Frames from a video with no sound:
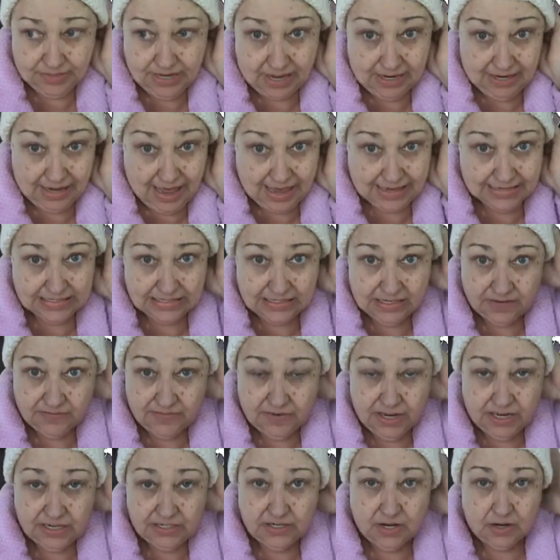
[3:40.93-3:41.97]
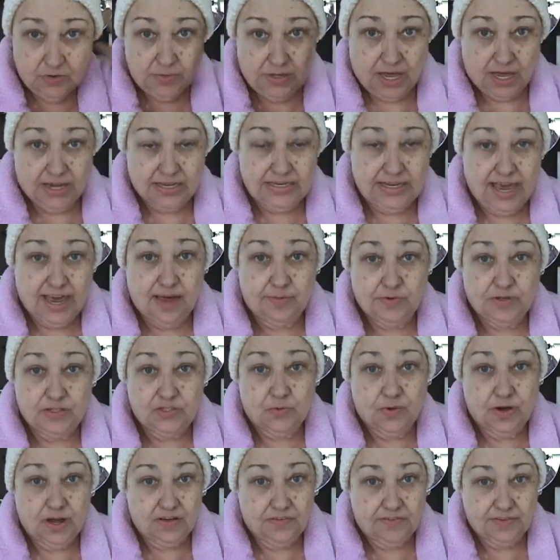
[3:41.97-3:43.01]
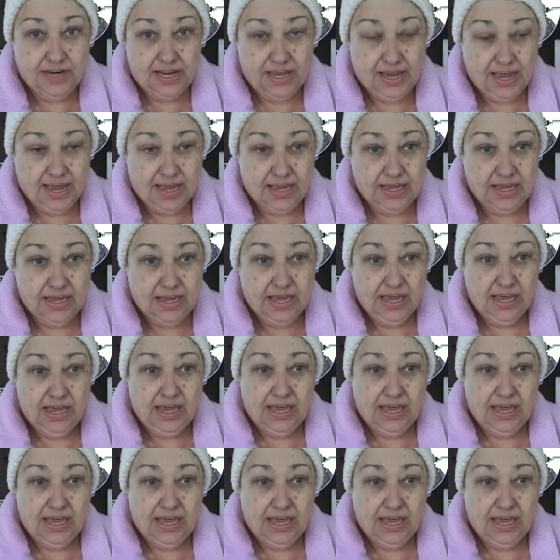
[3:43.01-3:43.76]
laxative, and told me I could take up to 12 a day.